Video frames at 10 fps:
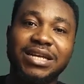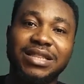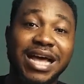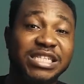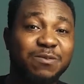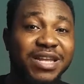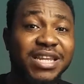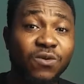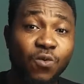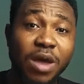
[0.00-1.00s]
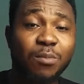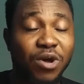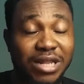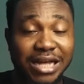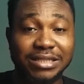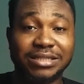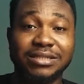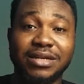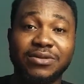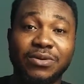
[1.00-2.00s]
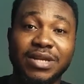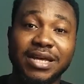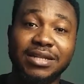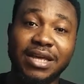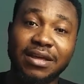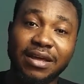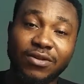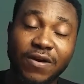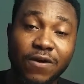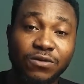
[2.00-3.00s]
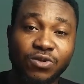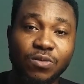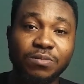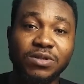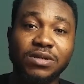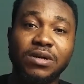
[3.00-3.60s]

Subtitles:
that are spending way more than they consumed,